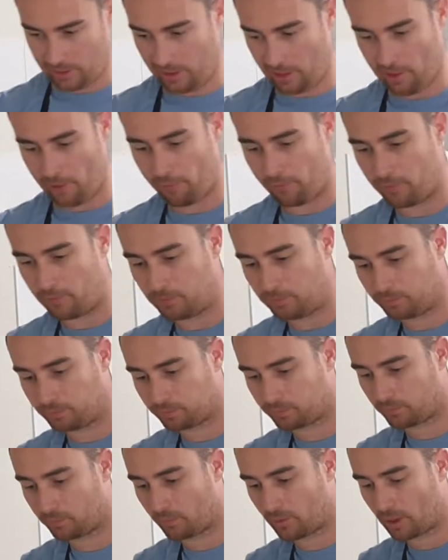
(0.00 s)
off.
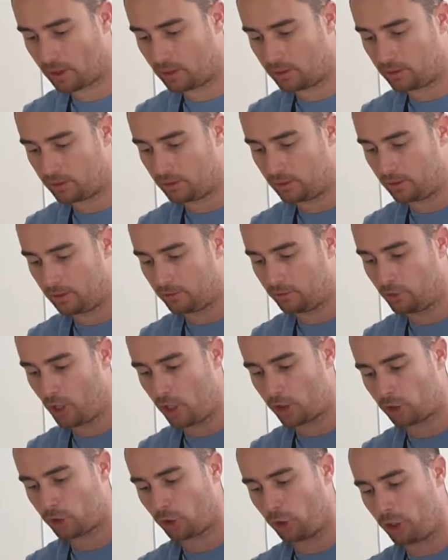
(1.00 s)
Not
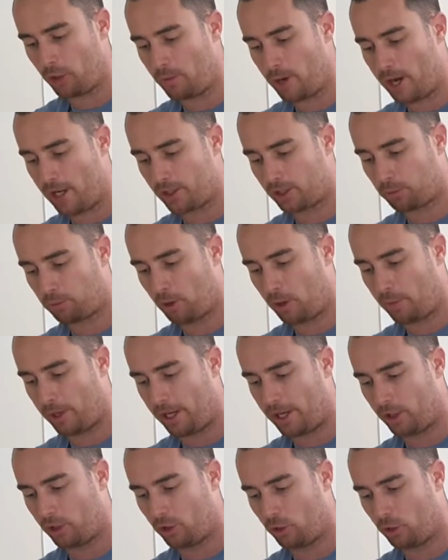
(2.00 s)
too much, probably a
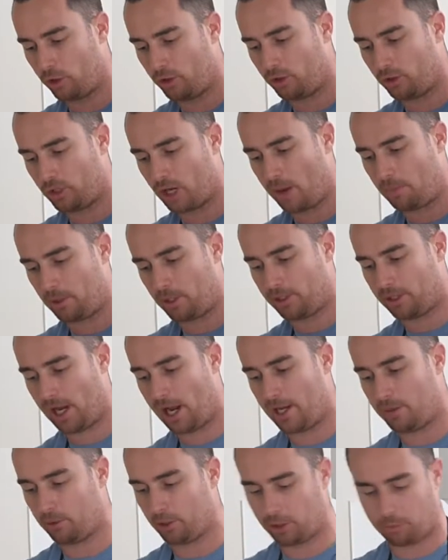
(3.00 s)
good couple of
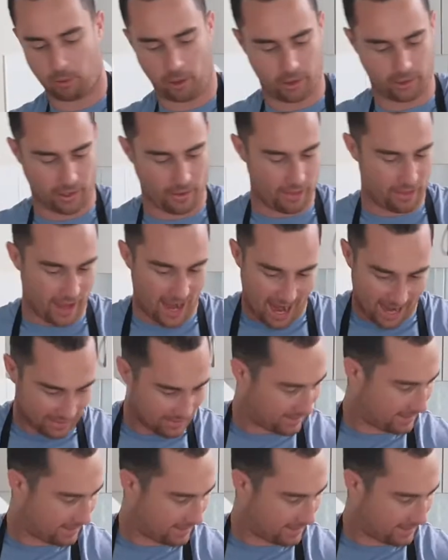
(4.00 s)
tablespoons of that.